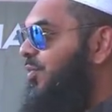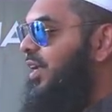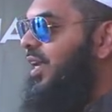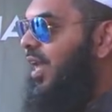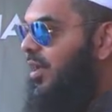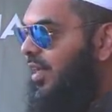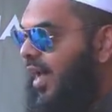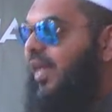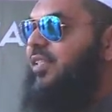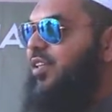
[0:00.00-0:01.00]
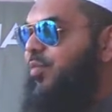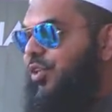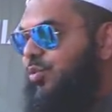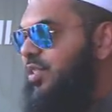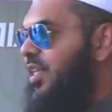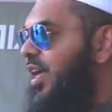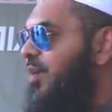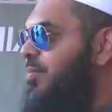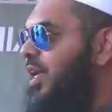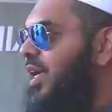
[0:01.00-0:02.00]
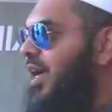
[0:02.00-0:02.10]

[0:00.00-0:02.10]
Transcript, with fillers: When Allah guides somebody to Islam,